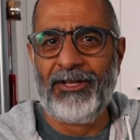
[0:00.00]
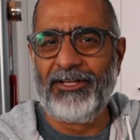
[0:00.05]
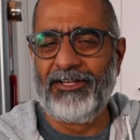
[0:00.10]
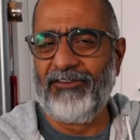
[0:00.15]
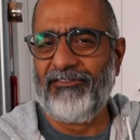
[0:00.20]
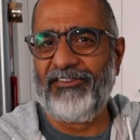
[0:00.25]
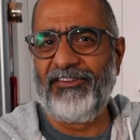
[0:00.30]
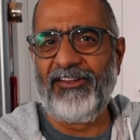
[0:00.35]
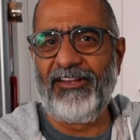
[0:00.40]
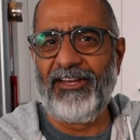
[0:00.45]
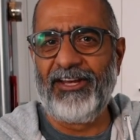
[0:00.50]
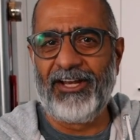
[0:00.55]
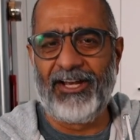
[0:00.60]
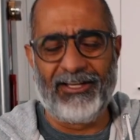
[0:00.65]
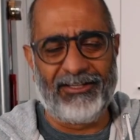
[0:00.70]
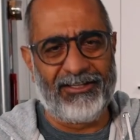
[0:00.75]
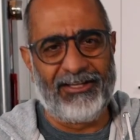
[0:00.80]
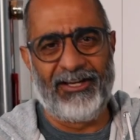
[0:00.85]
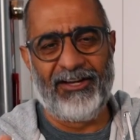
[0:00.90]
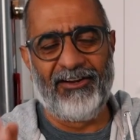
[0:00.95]
You've seen
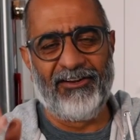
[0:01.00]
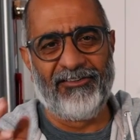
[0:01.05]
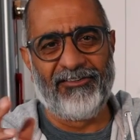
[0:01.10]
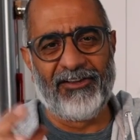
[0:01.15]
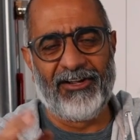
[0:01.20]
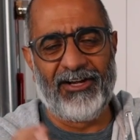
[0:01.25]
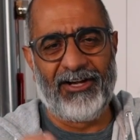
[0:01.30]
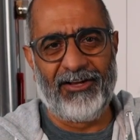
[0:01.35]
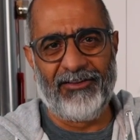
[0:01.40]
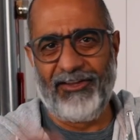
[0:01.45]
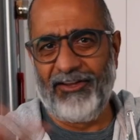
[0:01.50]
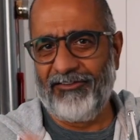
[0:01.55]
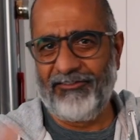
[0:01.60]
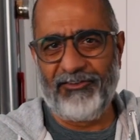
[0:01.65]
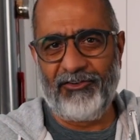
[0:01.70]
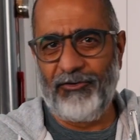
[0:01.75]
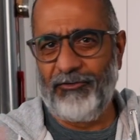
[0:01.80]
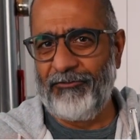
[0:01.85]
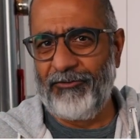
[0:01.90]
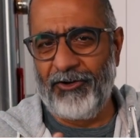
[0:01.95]
it. There's
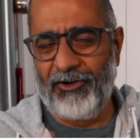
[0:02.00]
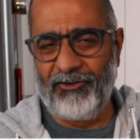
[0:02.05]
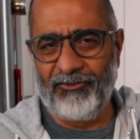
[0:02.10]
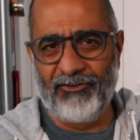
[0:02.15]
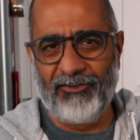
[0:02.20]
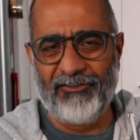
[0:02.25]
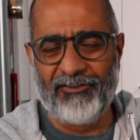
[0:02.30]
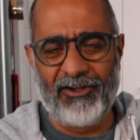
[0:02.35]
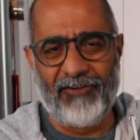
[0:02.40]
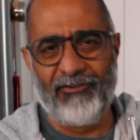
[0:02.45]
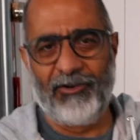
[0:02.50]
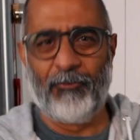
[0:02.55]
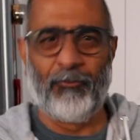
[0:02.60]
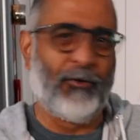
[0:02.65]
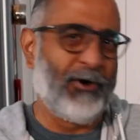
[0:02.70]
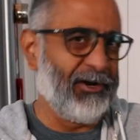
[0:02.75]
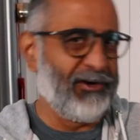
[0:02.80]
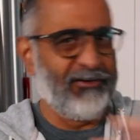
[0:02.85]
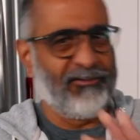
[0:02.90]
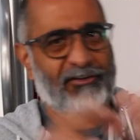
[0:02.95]
two versions of it.
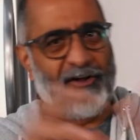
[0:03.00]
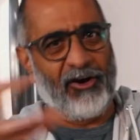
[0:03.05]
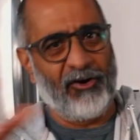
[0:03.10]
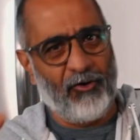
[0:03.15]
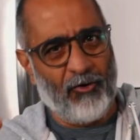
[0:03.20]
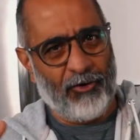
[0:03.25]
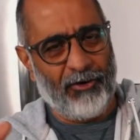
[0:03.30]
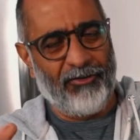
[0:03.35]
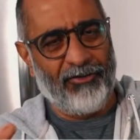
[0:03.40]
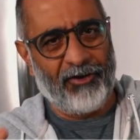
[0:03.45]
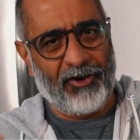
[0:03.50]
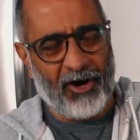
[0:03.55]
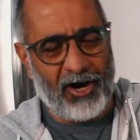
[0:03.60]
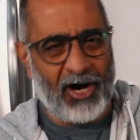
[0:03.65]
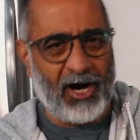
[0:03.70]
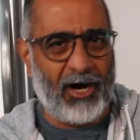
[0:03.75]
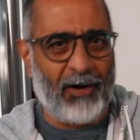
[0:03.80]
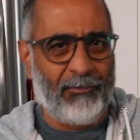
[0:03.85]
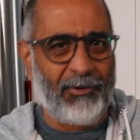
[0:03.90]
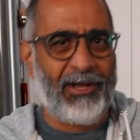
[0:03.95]
One is on corn on the
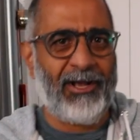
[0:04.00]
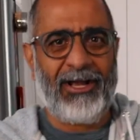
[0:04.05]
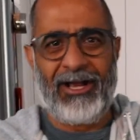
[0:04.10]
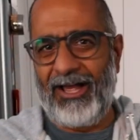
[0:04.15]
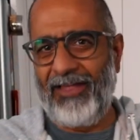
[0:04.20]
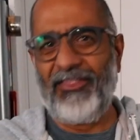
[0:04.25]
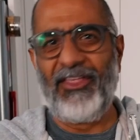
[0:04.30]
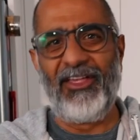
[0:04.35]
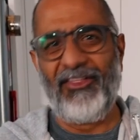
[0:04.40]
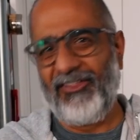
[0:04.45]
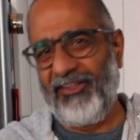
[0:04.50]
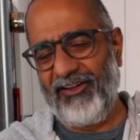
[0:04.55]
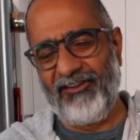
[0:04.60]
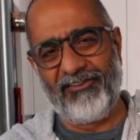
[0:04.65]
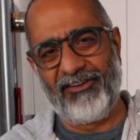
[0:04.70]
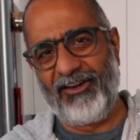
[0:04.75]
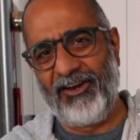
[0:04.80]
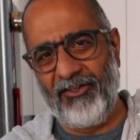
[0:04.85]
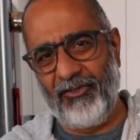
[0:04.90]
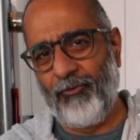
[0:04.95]
cob, and then there's
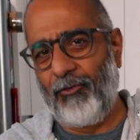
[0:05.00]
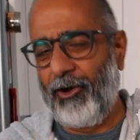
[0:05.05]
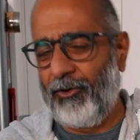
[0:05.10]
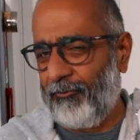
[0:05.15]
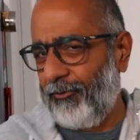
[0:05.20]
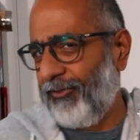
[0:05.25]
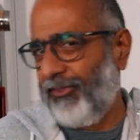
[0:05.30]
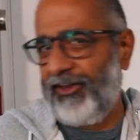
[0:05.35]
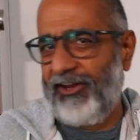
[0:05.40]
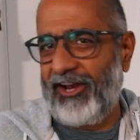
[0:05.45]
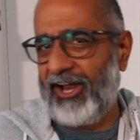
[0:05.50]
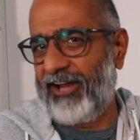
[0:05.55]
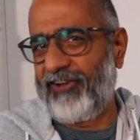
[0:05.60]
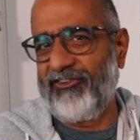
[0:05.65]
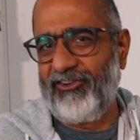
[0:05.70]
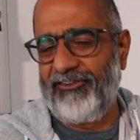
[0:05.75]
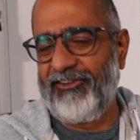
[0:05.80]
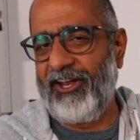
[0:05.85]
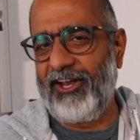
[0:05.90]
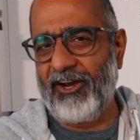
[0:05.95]
another one where they
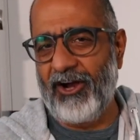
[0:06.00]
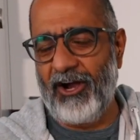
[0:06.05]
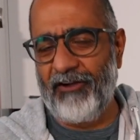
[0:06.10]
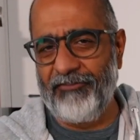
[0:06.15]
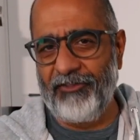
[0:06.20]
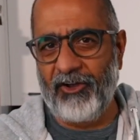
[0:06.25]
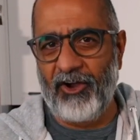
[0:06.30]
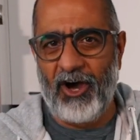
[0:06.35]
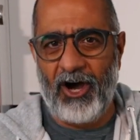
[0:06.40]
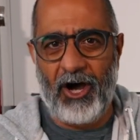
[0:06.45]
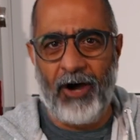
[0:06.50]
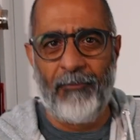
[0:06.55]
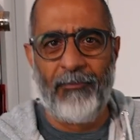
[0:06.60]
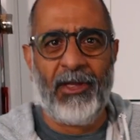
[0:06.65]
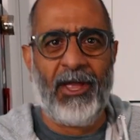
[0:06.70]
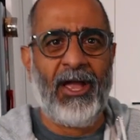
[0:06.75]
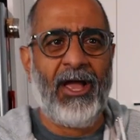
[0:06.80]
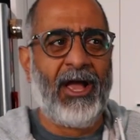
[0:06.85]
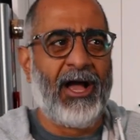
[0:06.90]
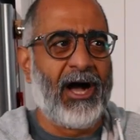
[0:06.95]
actually take it off the cob,
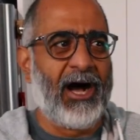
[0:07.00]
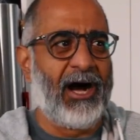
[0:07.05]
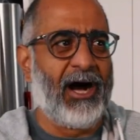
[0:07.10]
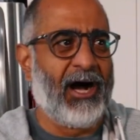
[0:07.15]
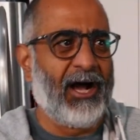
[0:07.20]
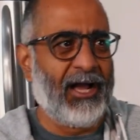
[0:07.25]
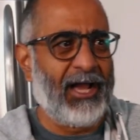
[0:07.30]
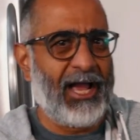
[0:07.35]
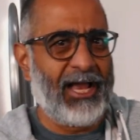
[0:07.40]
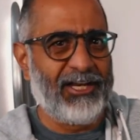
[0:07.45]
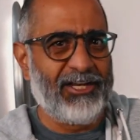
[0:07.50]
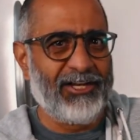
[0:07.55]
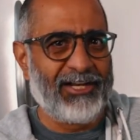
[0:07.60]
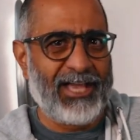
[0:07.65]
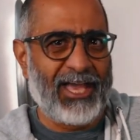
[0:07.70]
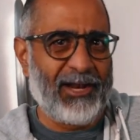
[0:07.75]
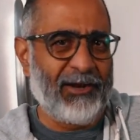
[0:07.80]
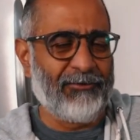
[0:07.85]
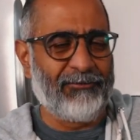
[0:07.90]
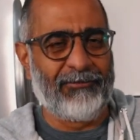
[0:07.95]
and you
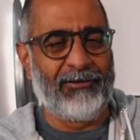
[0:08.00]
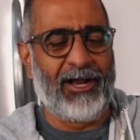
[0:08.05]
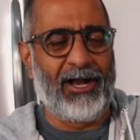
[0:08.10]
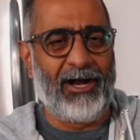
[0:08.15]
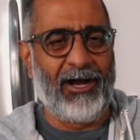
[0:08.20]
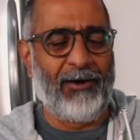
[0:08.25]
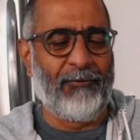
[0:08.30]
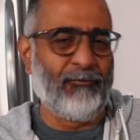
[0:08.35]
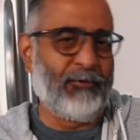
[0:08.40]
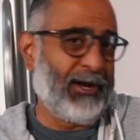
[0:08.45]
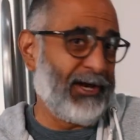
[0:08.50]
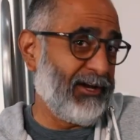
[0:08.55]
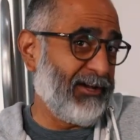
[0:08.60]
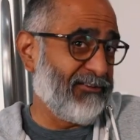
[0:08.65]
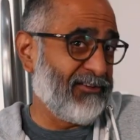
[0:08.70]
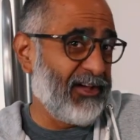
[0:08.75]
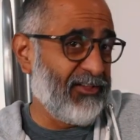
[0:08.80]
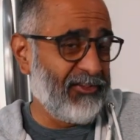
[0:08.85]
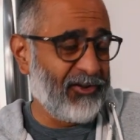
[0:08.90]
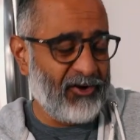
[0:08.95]
get it when
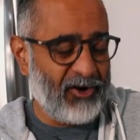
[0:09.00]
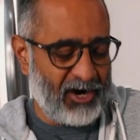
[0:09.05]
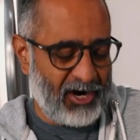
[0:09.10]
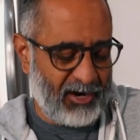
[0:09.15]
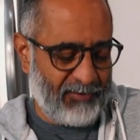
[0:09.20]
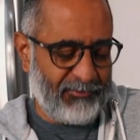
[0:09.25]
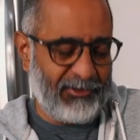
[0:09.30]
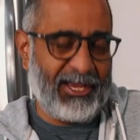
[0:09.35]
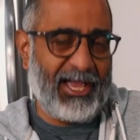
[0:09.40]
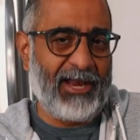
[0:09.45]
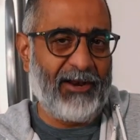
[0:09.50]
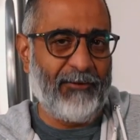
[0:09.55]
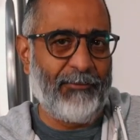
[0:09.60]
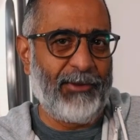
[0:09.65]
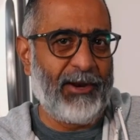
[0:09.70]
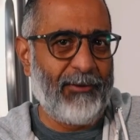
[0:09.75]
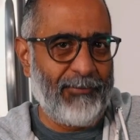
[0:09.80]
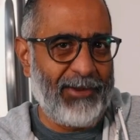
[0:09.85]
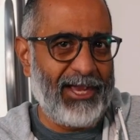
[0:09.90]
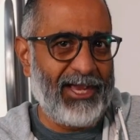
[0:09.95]
it's on the cob. You get a bit
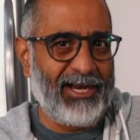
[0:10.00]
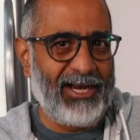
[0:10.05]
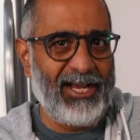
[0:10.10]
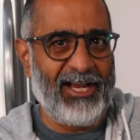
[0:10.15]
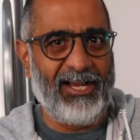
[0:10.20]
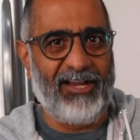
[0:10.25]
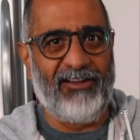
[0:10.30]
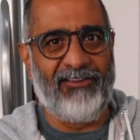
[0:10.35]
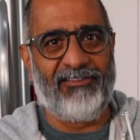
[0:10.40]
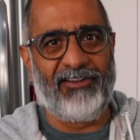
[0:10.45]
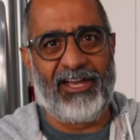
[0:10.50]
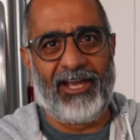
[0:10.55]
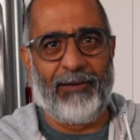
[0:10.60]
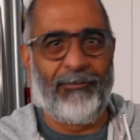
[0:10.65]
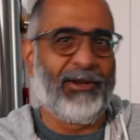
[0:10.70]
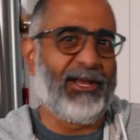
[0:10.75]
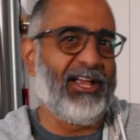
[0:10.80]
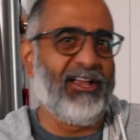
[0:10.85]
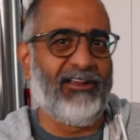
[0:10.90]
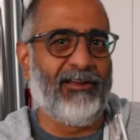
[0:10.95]
of mayonnaise, you get a
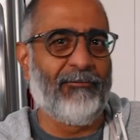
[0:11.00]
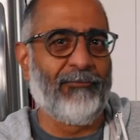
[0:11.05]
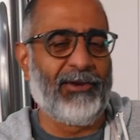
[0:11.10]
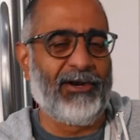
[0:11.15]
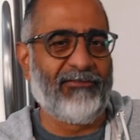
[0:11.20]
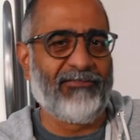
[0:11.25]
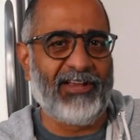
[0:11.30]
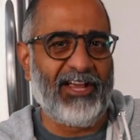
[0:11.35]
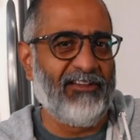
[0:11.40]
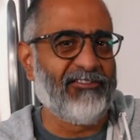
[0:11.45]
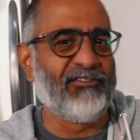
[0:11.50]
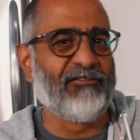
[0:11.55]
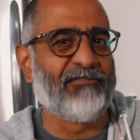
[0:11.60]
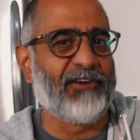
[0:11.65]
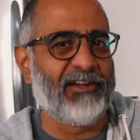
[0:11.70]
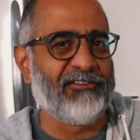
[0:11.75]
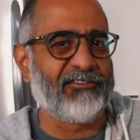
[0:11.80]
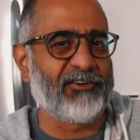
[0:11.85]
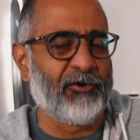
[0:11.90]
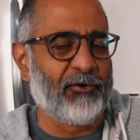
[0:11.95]
bit of queso
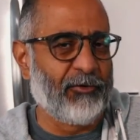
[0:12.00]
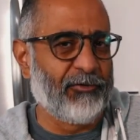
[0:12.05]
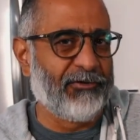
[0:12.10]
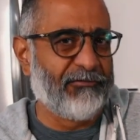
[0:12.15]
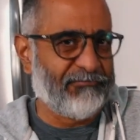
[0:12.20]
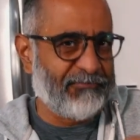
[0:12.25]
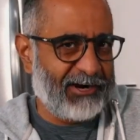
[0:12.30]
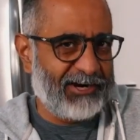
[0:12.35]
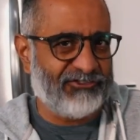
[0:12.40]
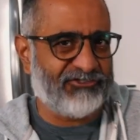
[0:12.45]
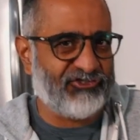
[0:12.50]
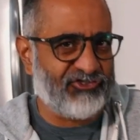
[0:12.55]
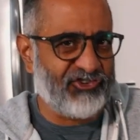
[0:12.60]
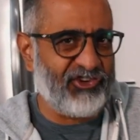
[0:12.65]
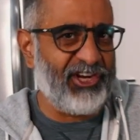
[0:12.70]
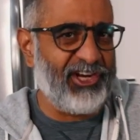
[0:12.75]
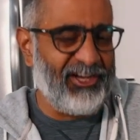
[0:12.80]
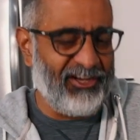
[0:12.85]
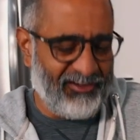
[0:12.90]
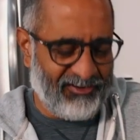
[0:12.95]
fresco with fresh
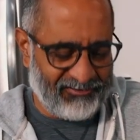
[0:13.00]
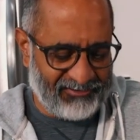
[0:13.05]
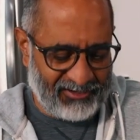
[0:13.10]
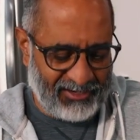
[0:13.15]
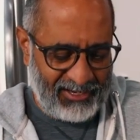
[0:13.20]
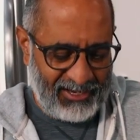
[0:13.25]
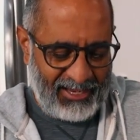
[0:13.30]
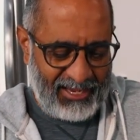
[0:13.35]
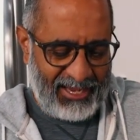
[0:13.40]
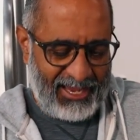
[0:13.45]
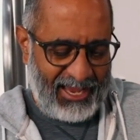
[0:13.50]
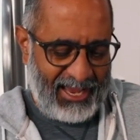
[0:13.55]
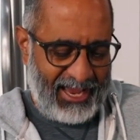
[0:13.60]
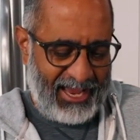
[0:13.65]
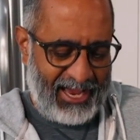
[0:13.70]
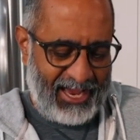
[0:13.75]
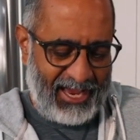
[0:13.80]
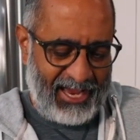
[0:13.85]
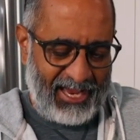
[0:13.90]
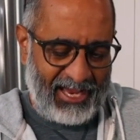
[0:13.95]
cheese,
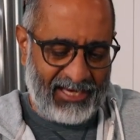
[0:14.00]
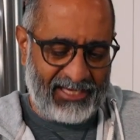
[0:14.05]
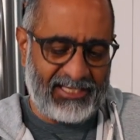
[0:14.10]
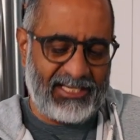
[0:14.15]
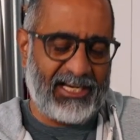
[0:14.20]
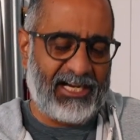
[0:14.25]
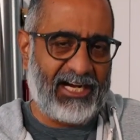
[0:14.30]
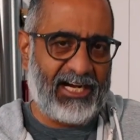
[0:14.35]
and